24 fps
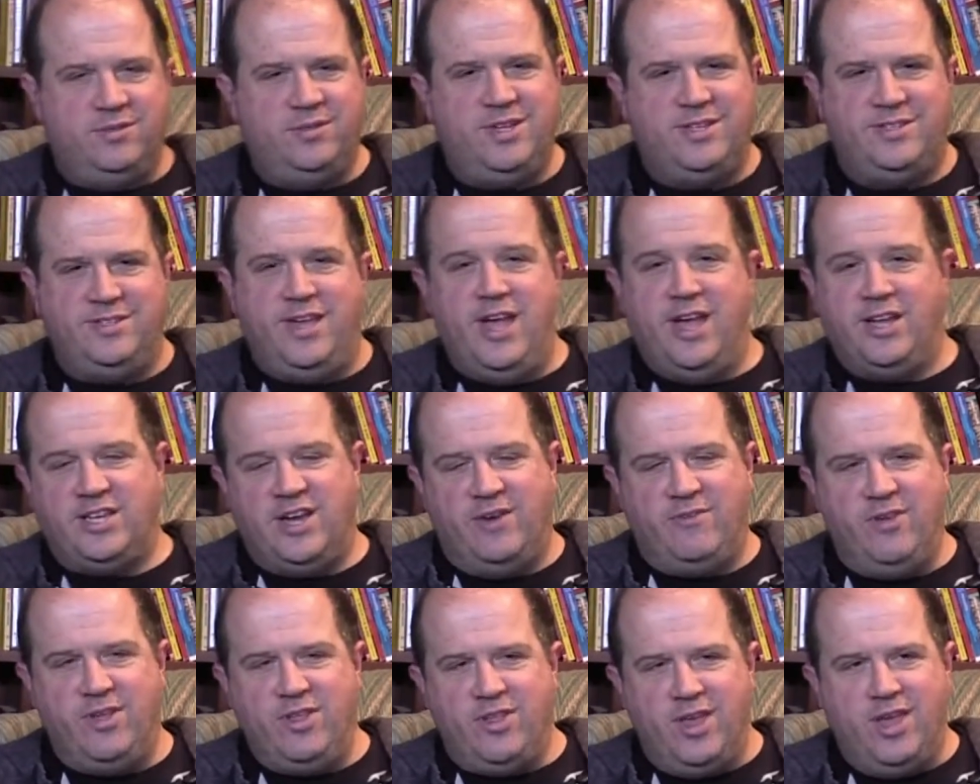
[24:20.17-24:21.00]
It doesn't catch
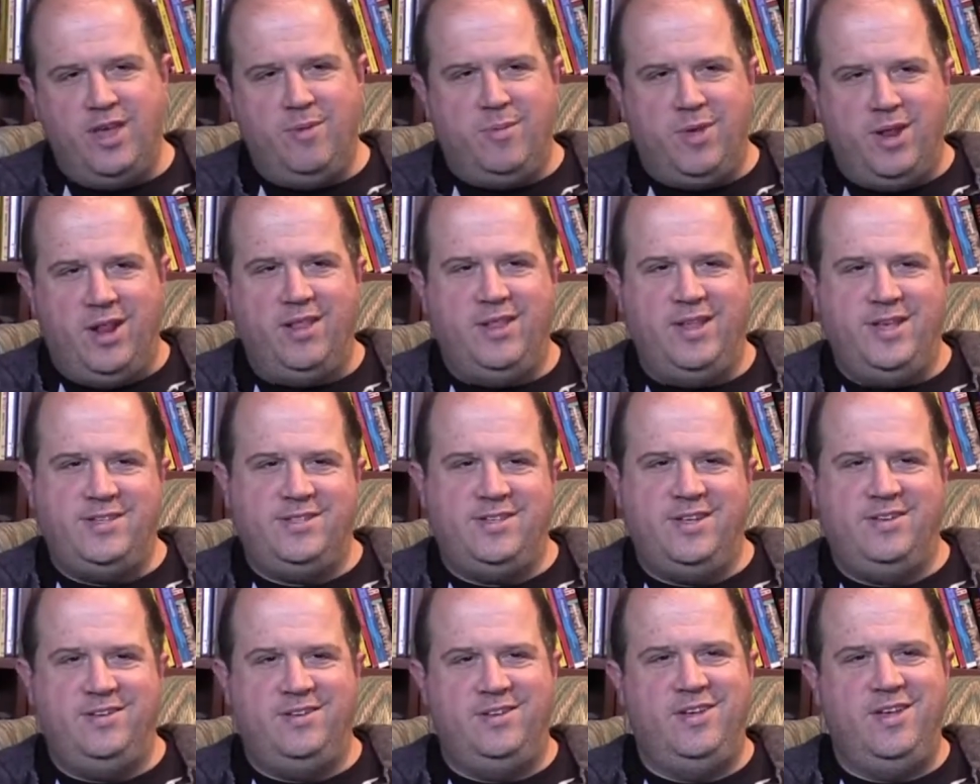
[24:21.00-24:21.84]
everything, but at
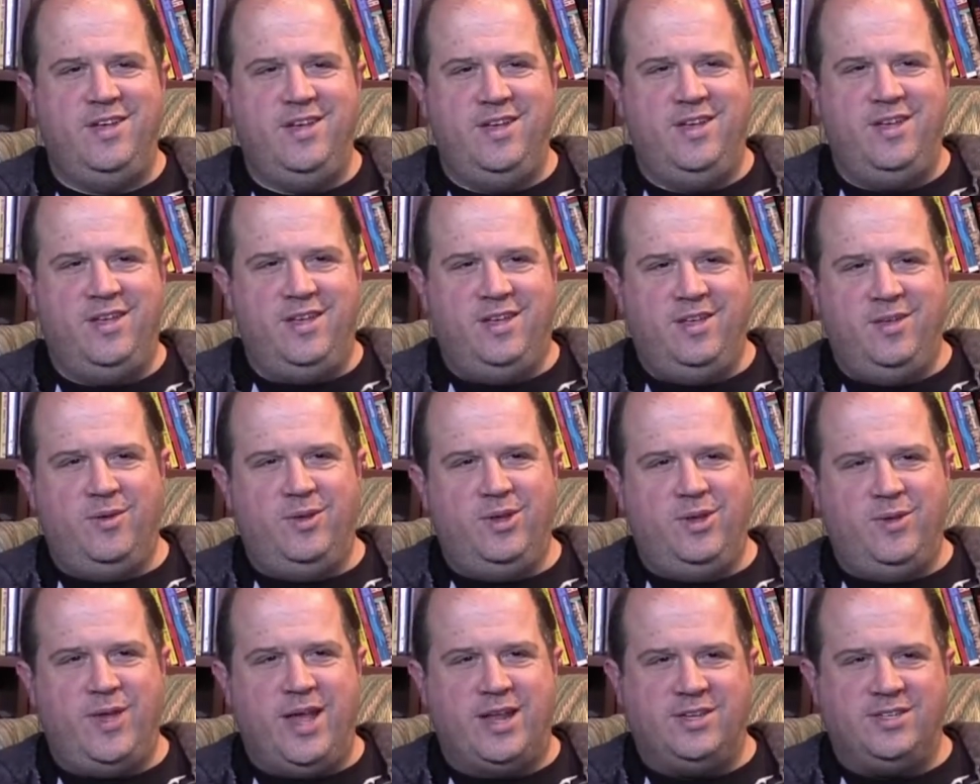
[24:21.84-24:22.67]
least it
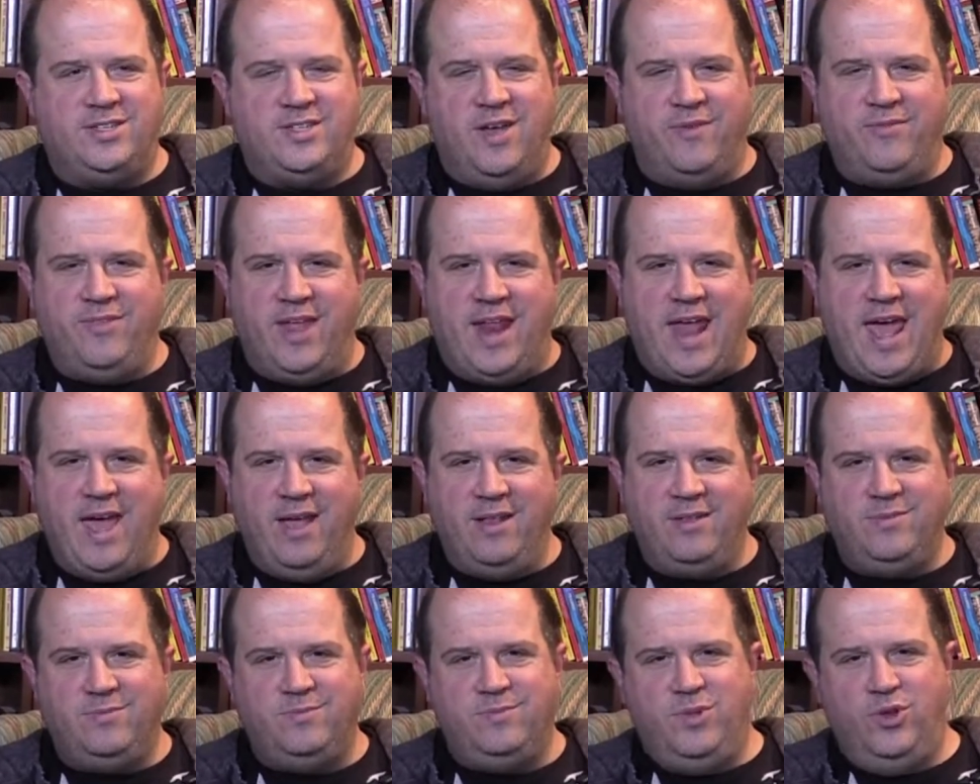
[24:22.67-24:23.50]
catches stuff that
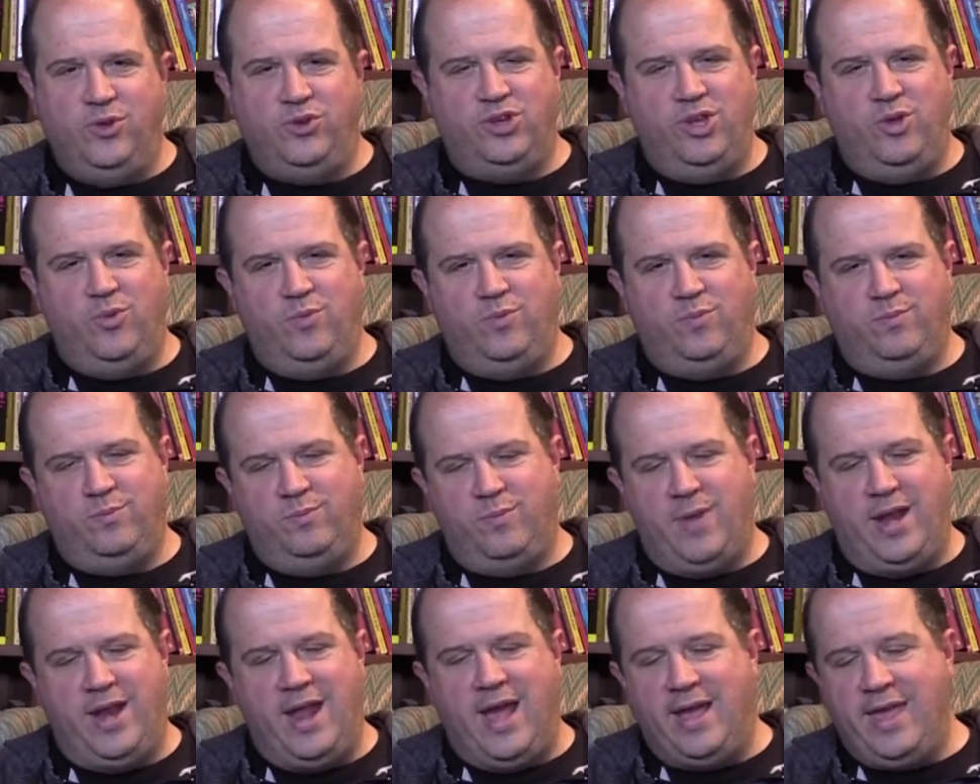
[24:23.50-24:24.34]
I usually
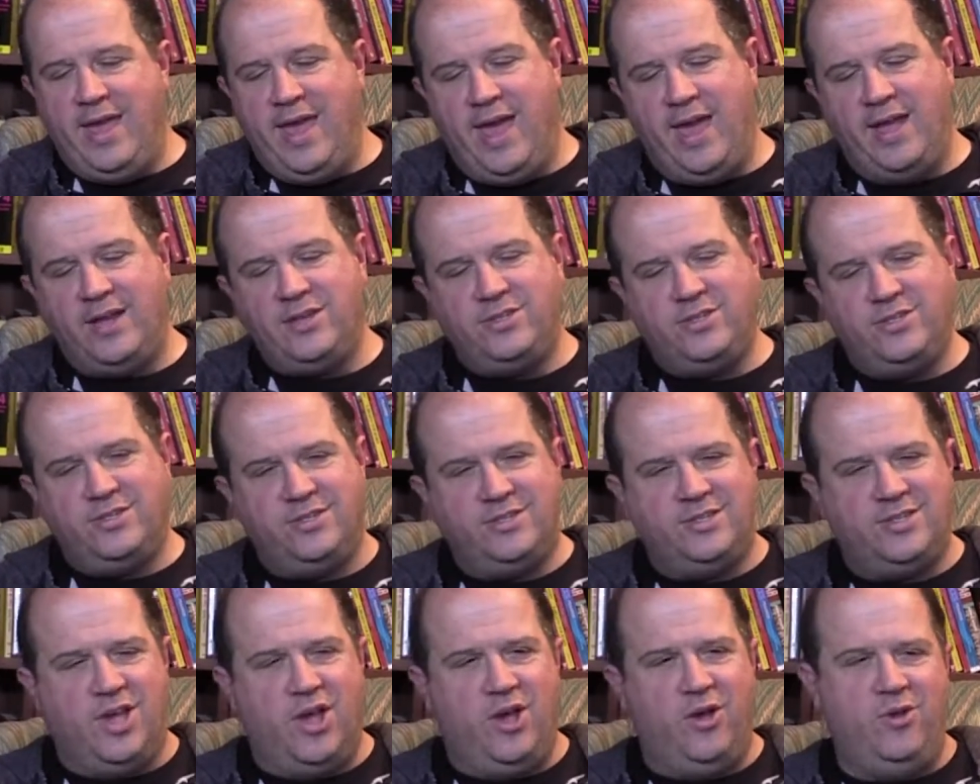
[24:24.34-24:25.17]
might not catch.
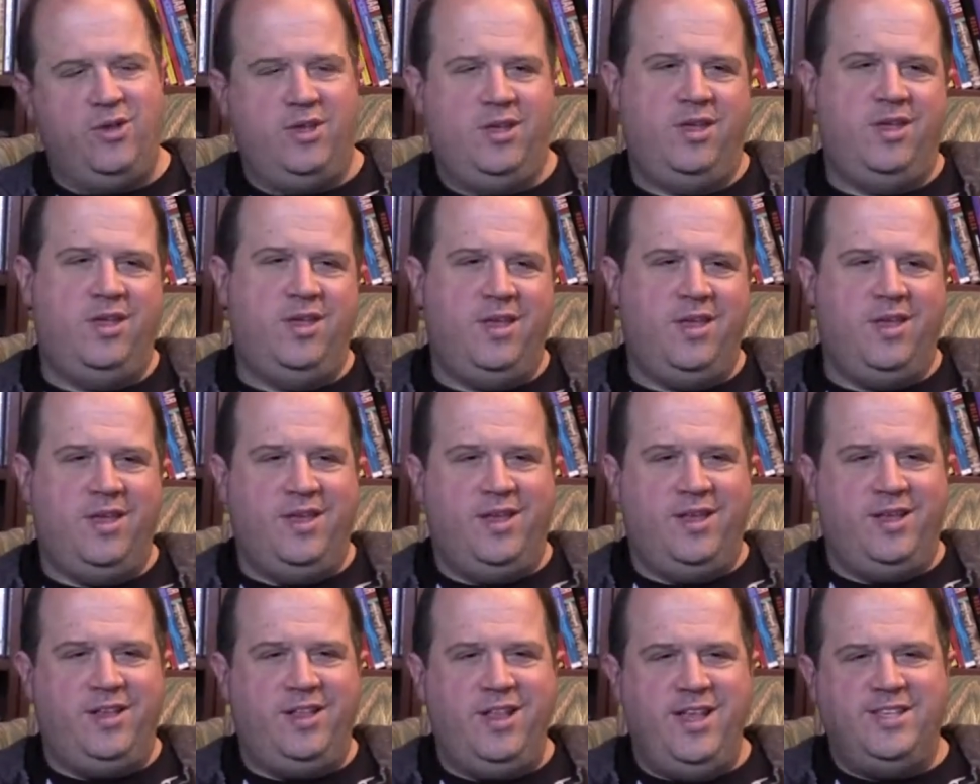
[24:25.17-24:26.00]
So
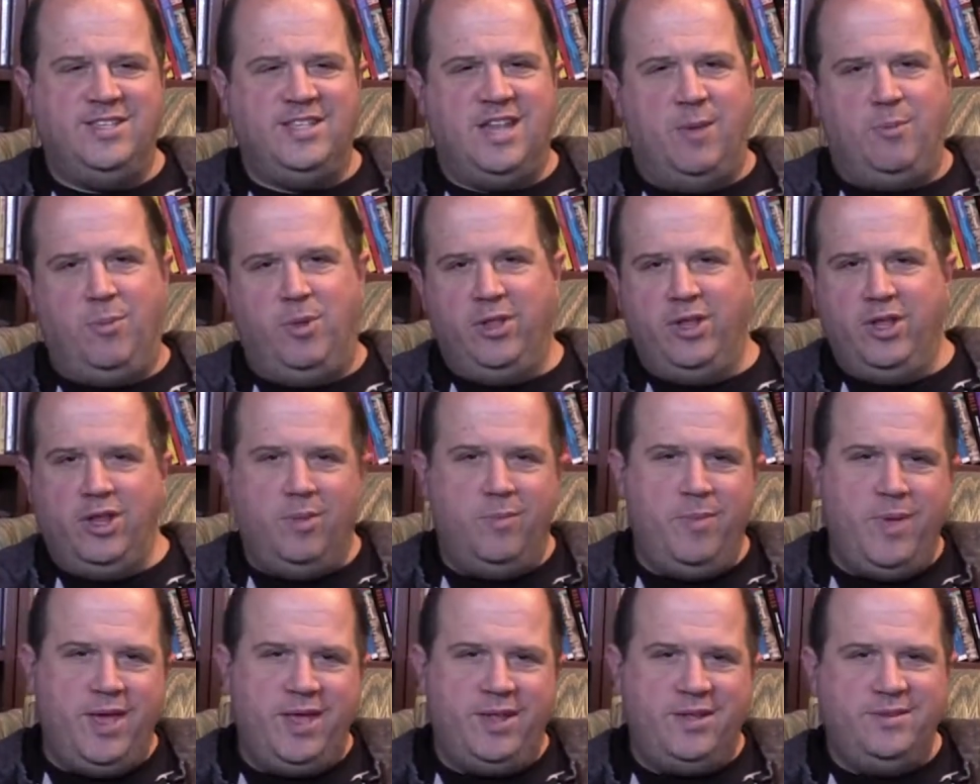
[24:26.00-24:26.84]
cleans it up a little
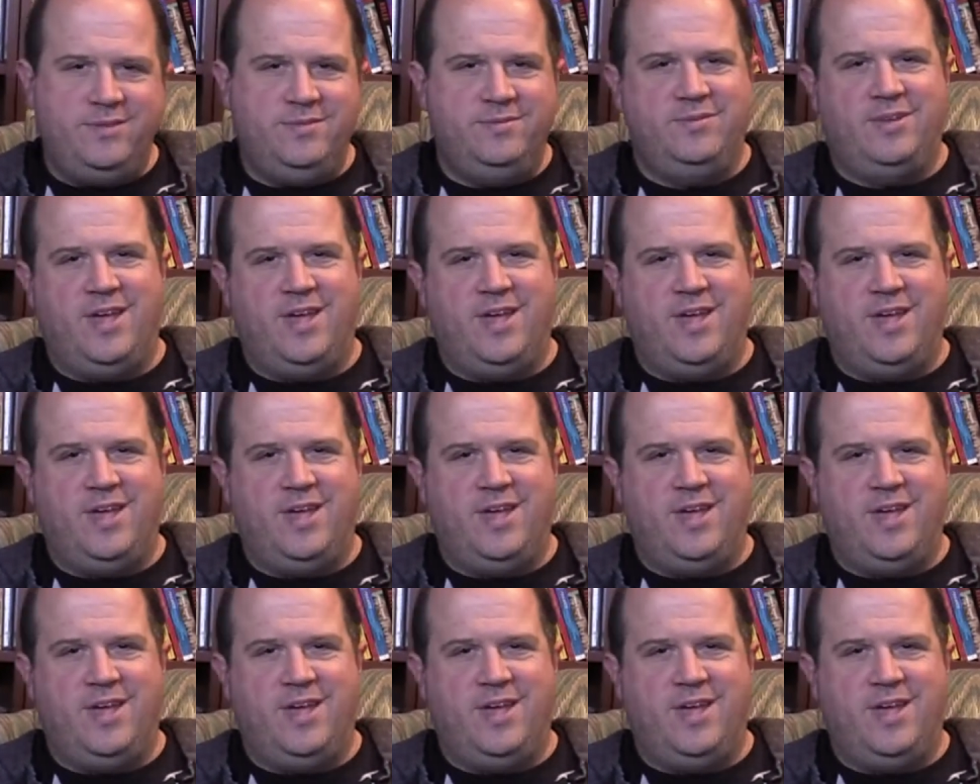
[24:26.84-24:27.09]
bit.